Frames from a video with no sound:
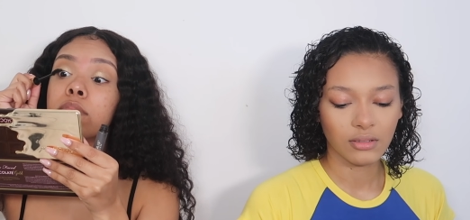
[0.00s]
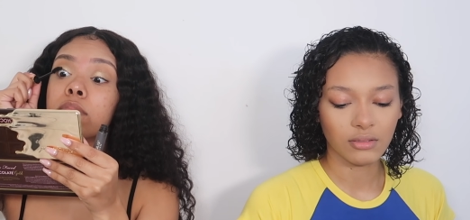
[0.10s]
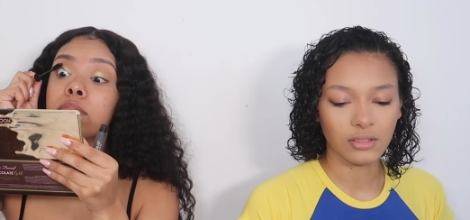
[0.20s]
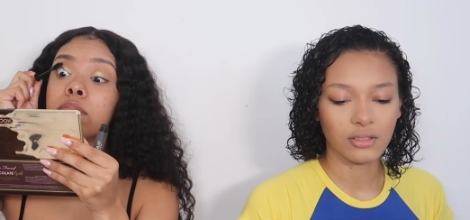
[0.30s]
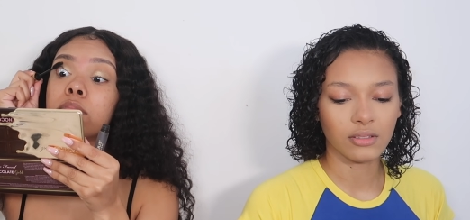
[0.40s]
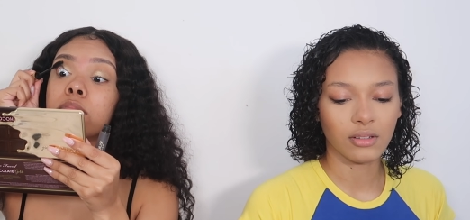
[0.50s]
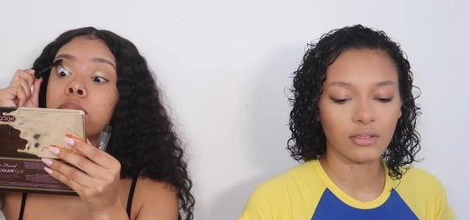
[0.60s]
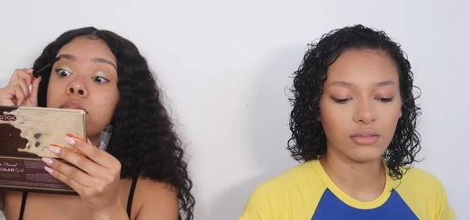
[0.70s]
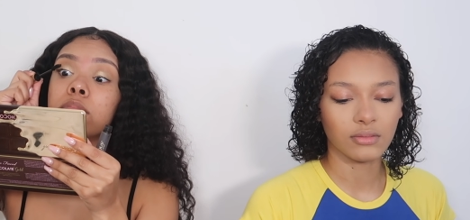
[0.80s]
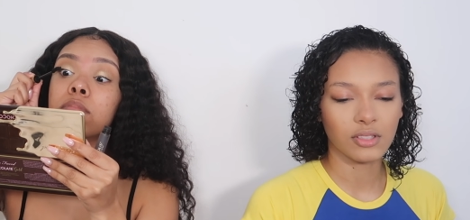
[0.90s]
Speaker 1: or you
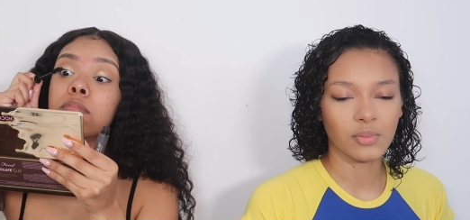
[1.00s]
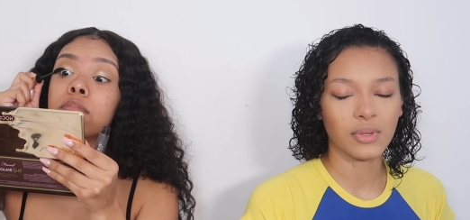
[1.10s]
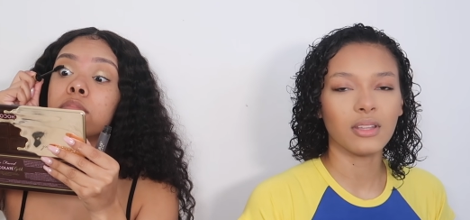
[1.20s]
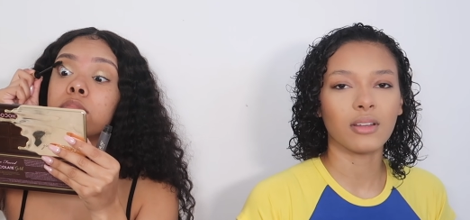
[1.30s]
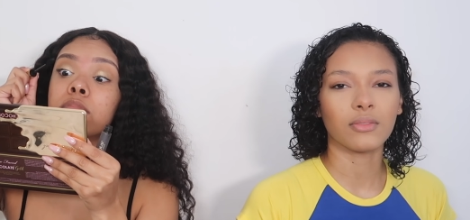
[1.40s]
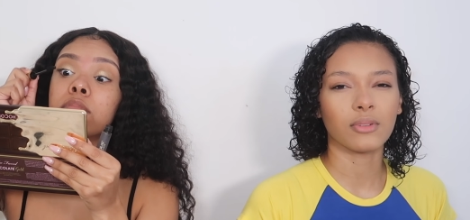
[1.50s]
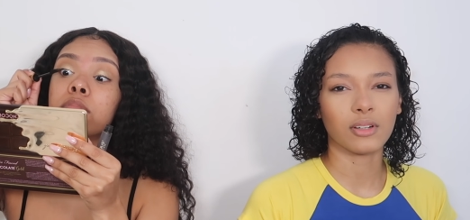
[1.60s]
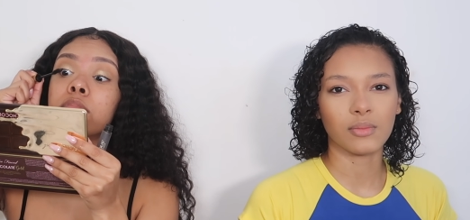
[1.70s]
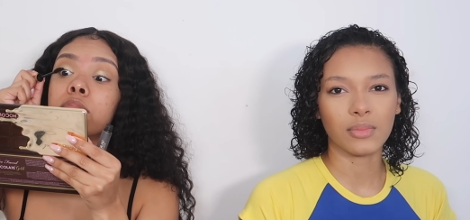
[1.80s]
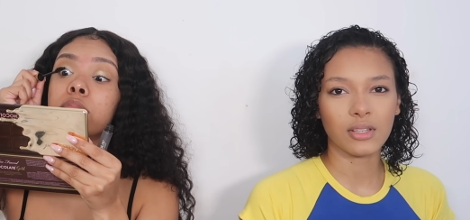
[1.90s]
know just be there
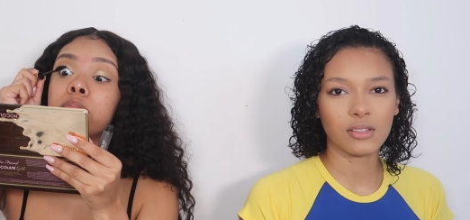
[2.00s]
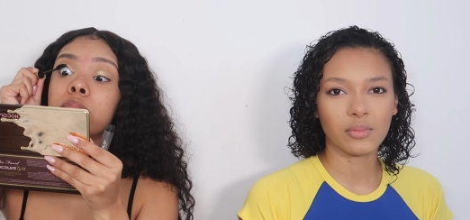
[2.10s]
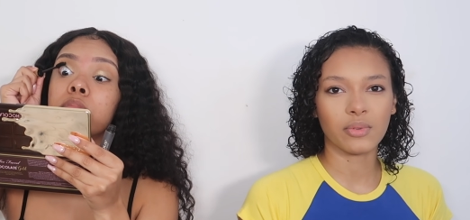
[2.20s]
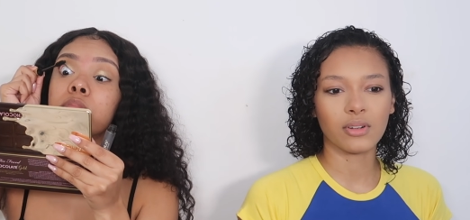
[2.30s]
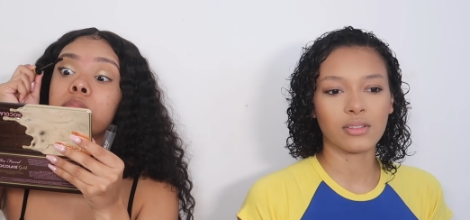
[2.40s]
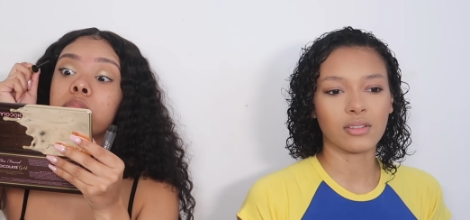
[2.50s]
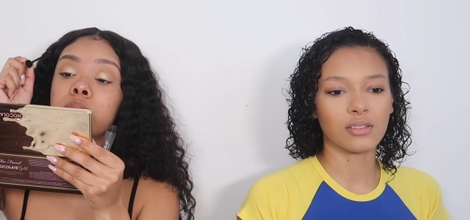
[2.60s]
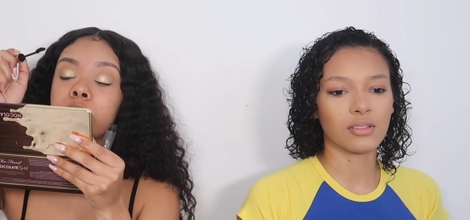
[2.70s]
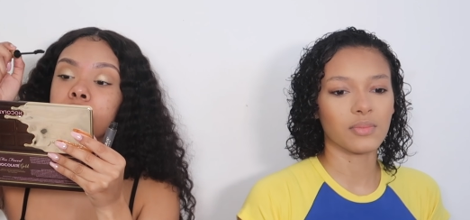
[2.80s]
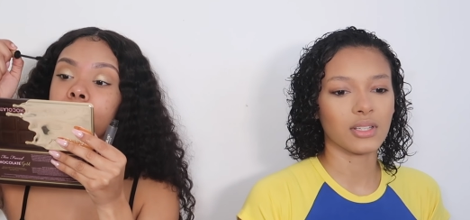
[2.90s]
for it be a support
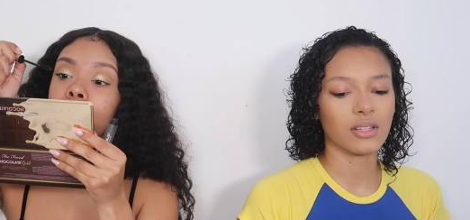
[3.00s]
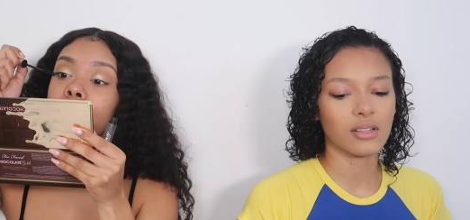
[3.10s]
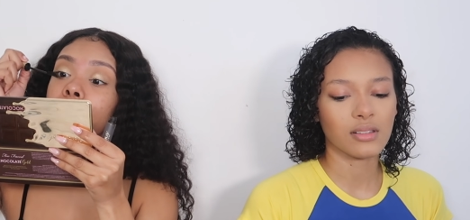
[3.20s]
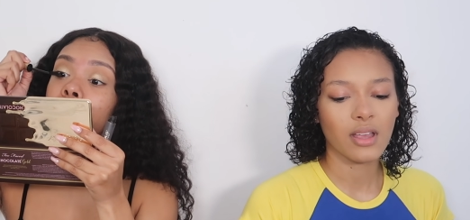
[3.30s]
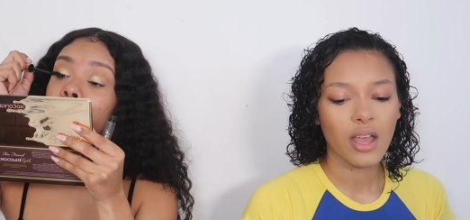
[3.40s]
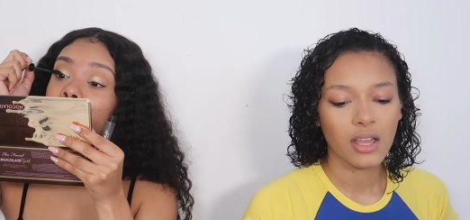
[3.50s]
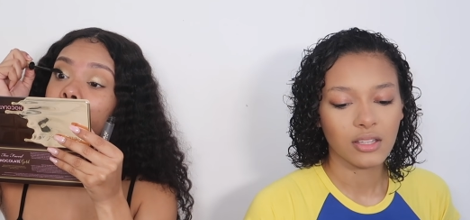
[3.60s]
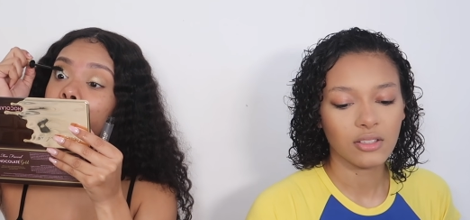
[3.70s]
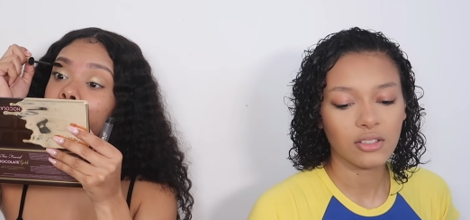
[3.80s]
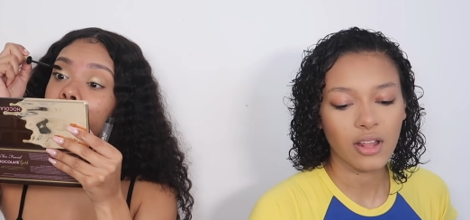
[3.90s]
system because
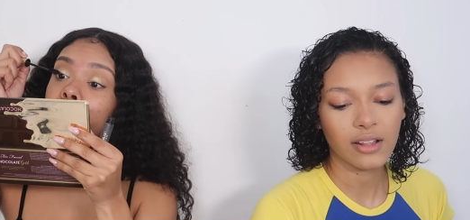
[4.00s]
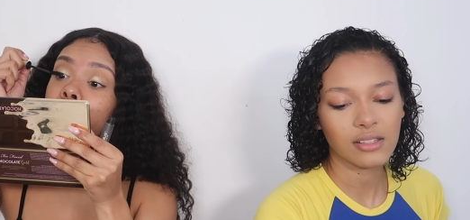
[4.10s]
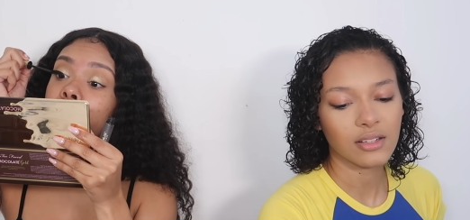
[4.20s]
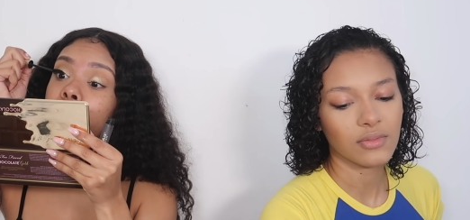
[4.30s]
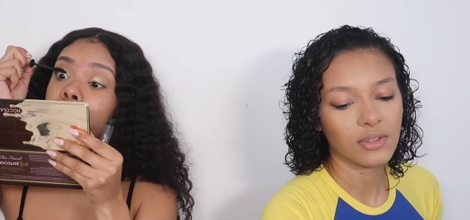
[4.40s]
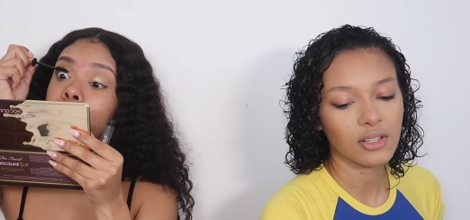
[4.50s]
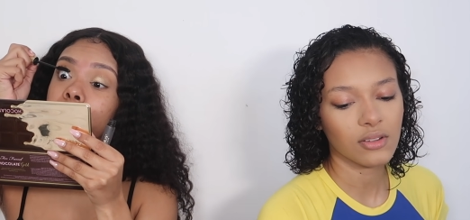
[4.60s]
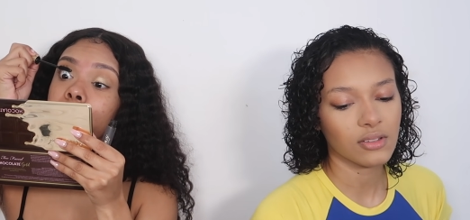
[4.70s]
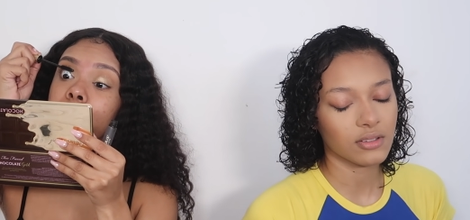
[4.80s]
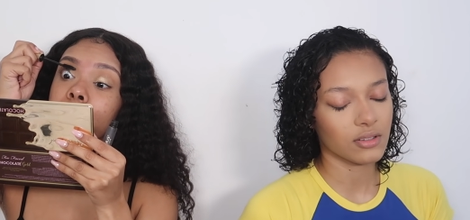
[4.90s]
you i seen a
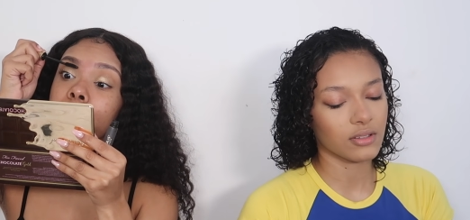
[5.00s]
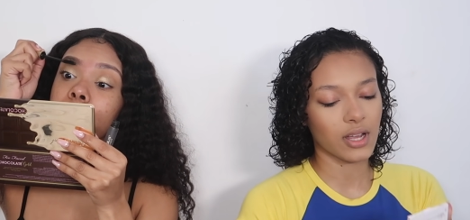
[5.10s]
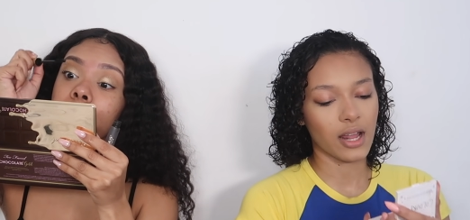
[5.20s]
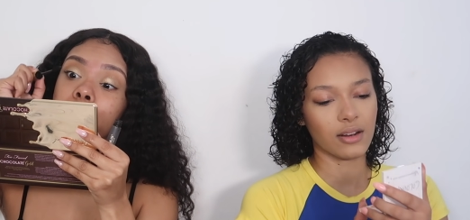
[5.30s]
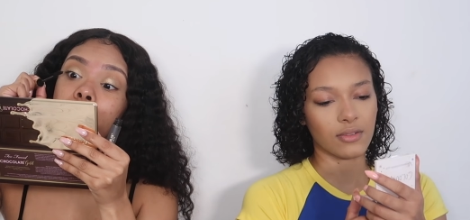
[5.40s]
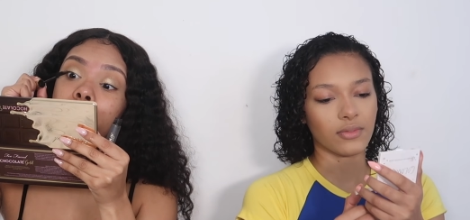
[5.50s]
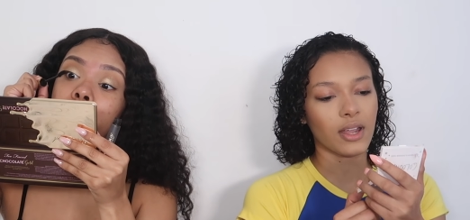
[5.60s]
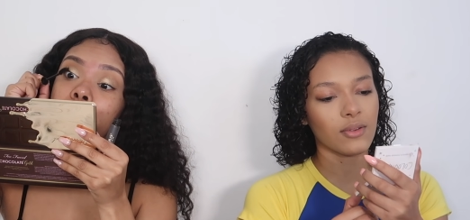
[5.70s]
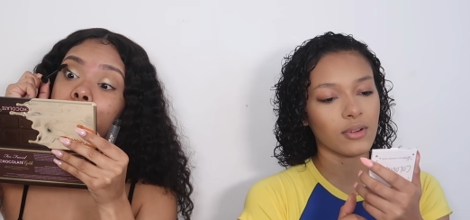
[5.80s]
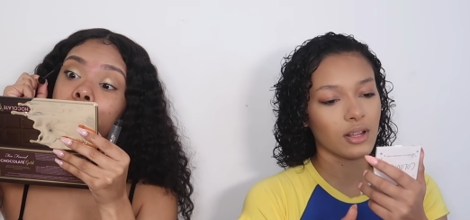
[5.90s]
video this girl got in a
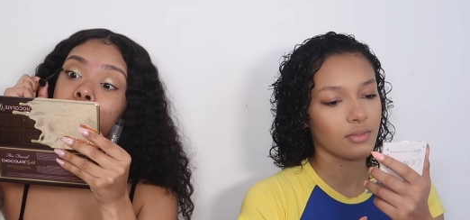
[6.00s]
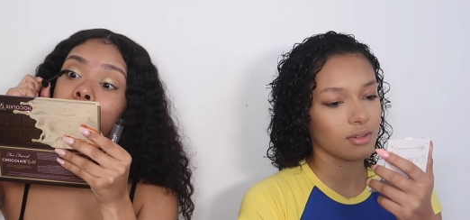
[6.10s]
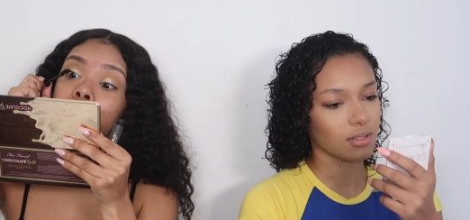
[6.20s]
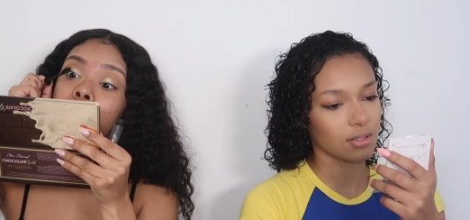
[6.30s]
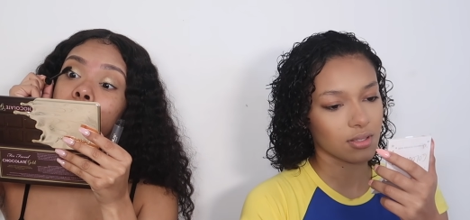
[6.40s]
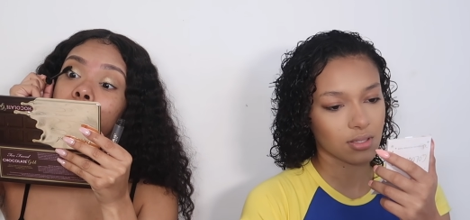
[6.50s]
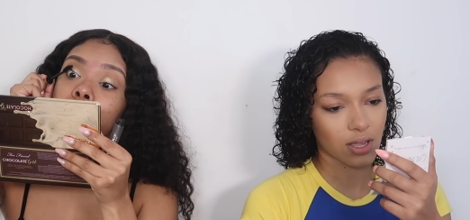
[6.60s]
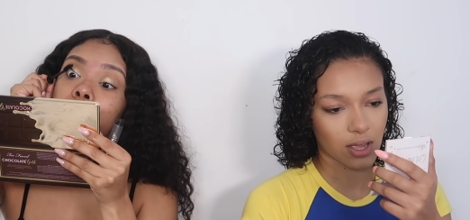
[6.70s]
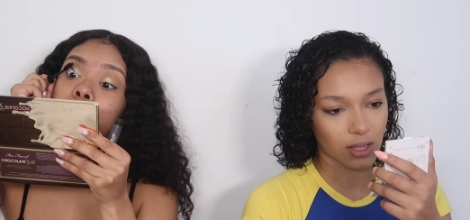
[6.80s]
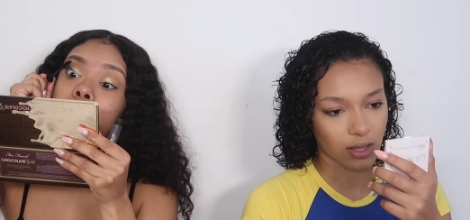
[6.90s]
fight whatever and this
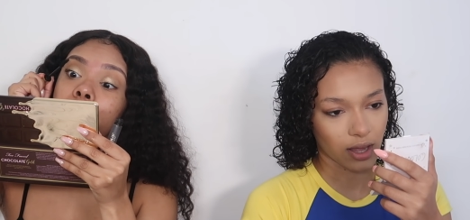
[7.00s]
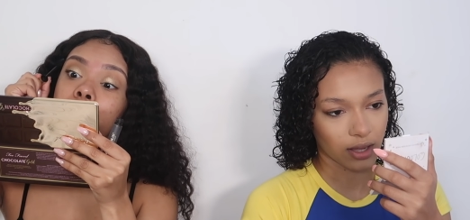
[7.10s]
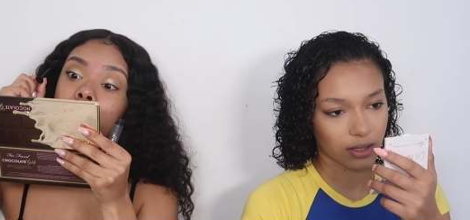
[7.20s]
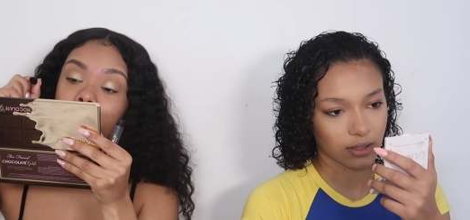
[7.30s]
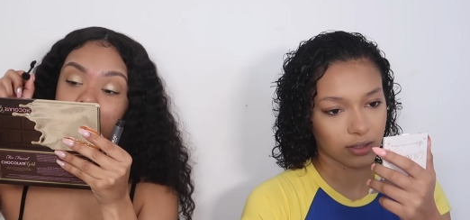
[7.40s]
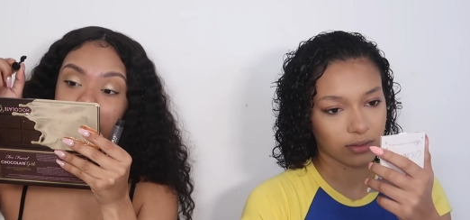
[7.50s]
guy like Kind